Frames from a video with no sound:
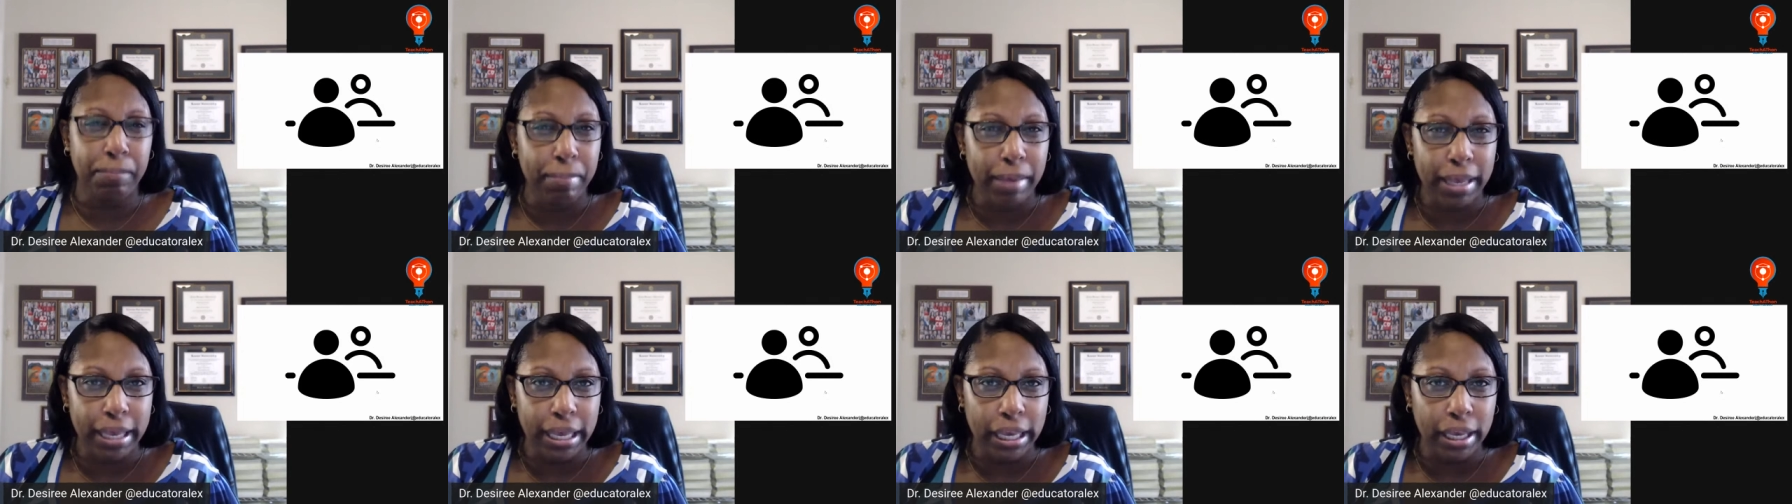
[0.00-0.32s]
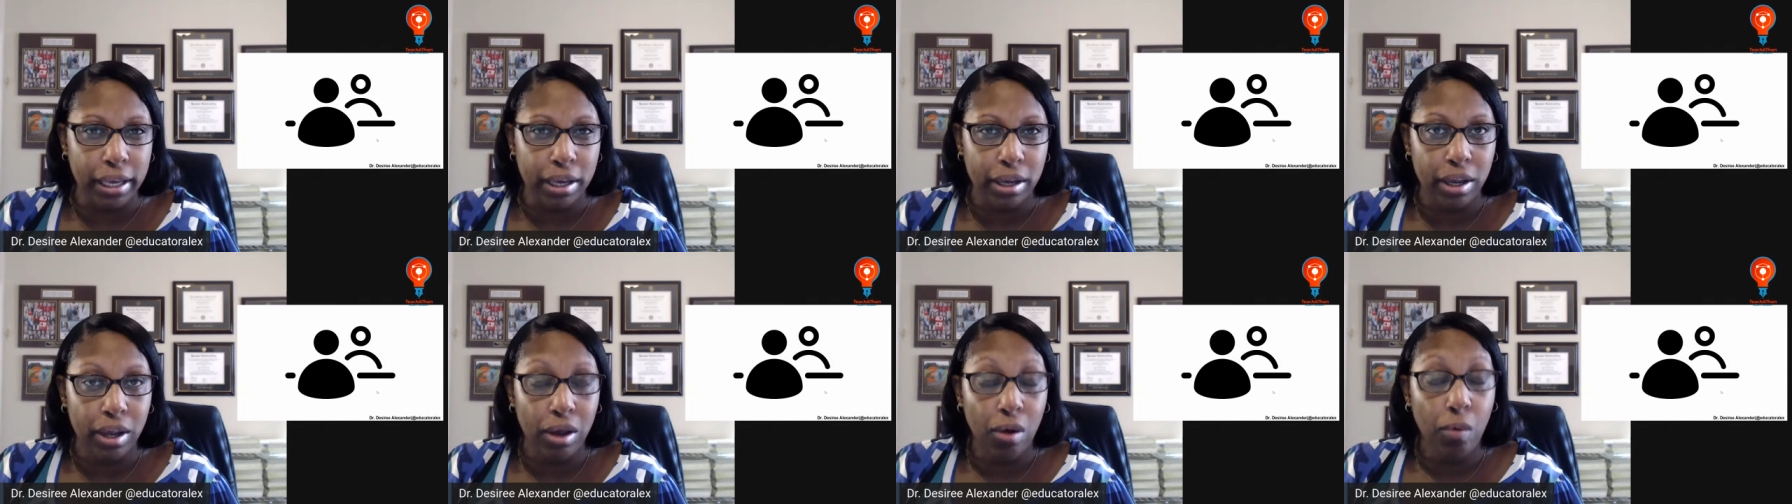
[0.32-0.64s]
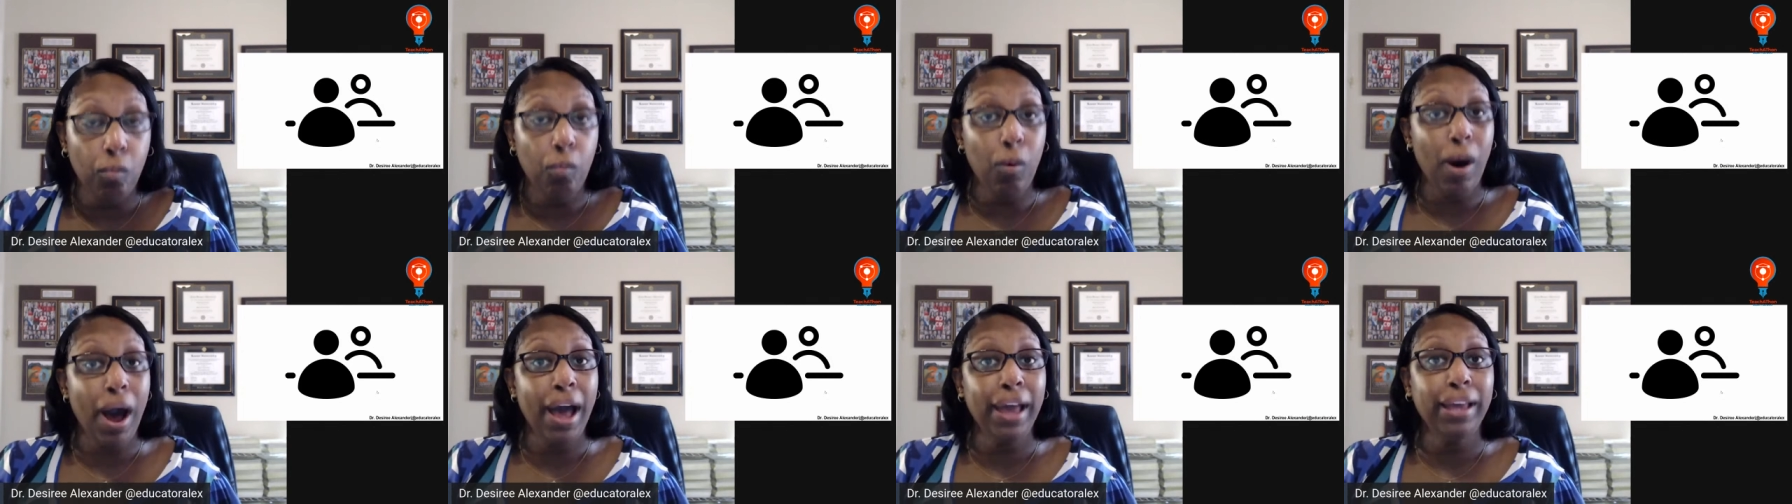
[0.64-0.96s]
me?
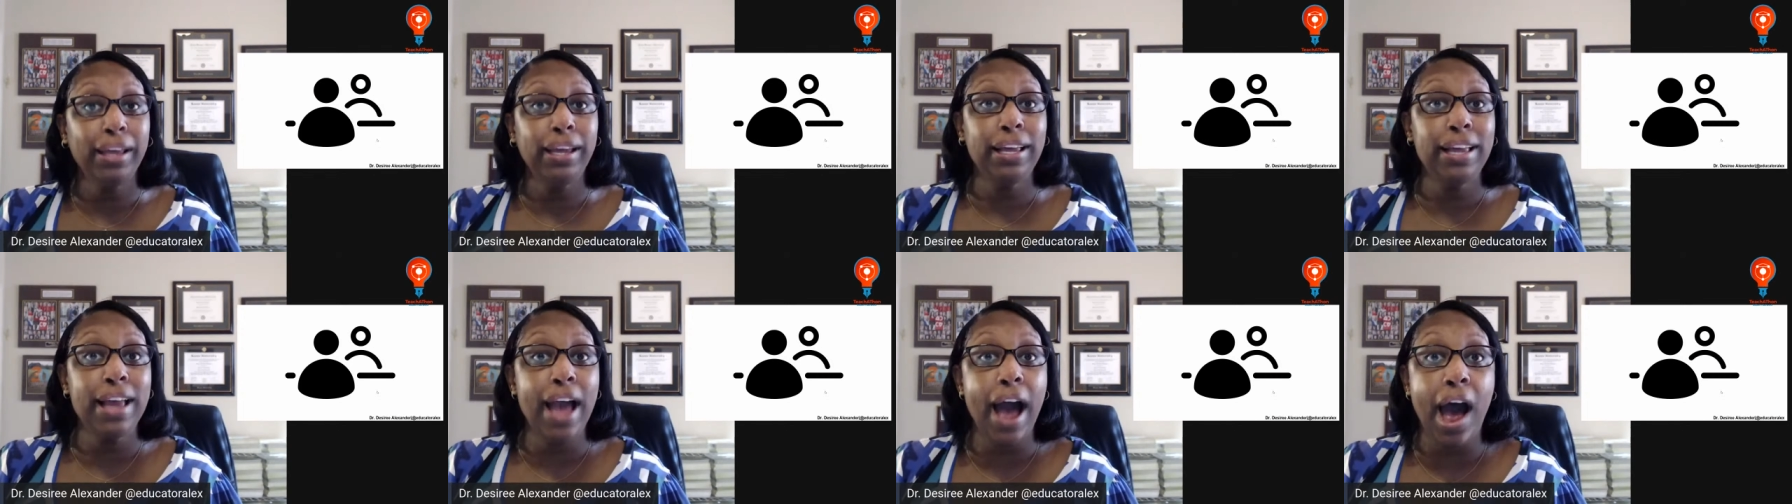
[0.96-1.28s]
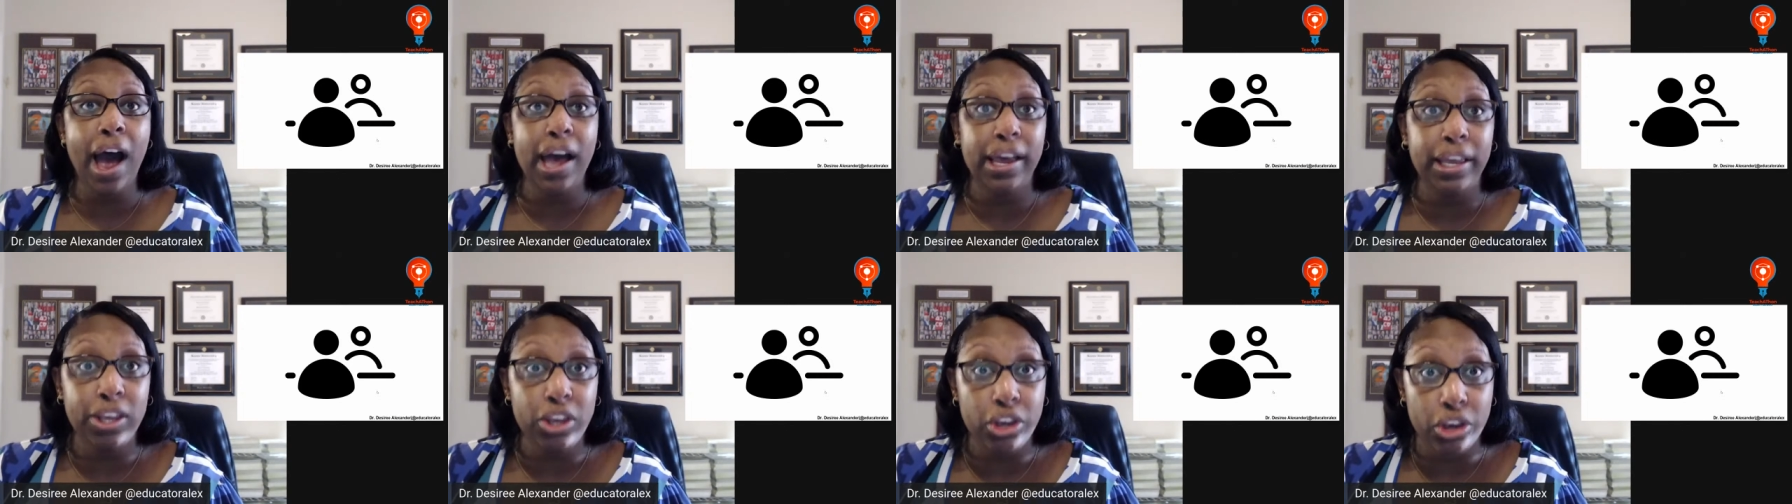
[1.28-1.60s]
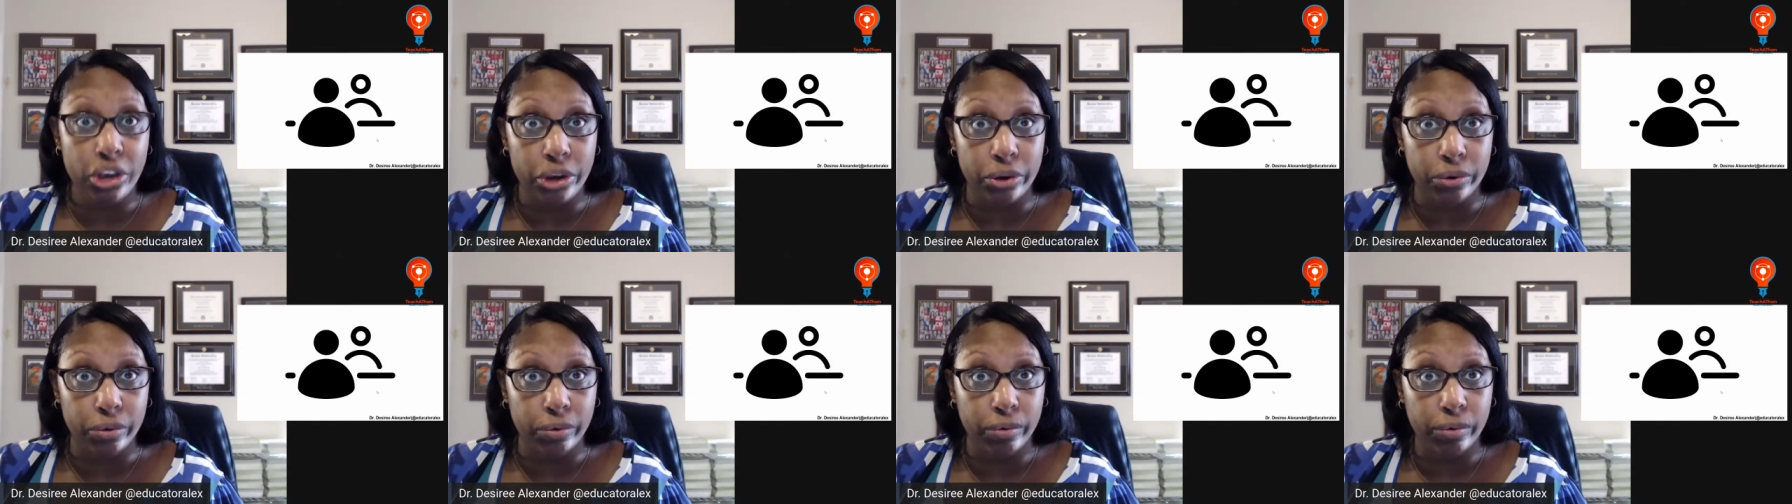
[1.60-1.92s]
Why
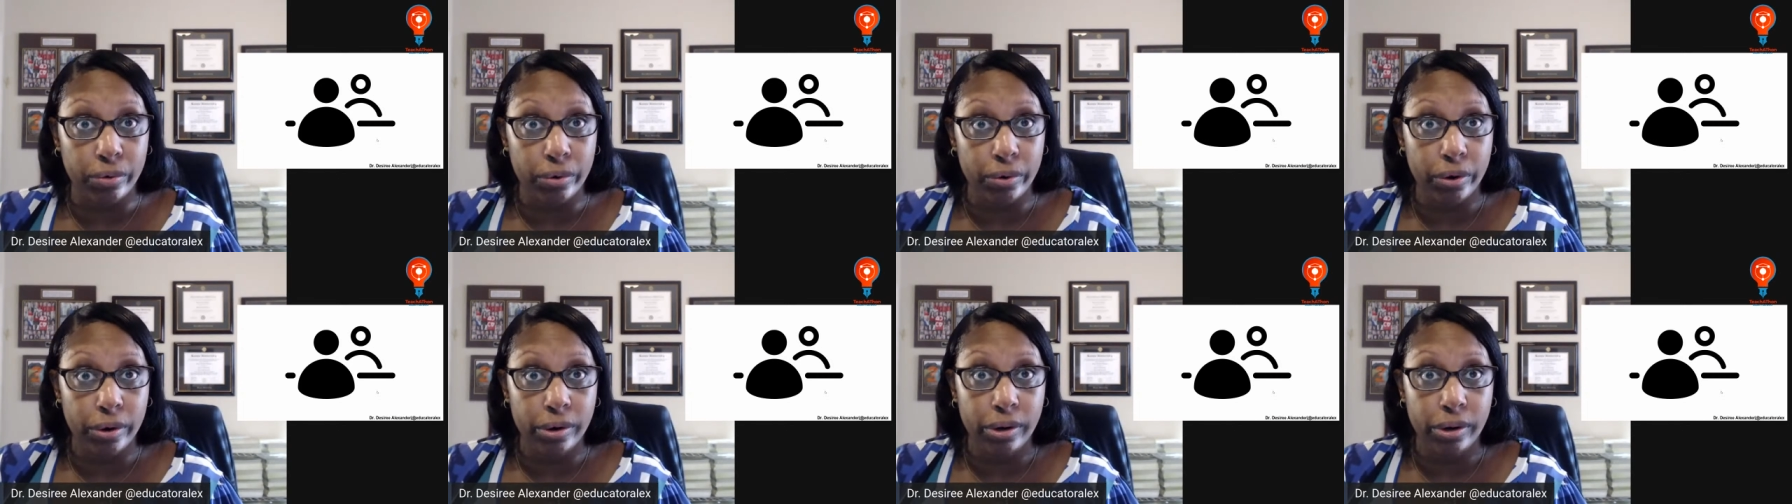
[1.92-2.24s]
not you?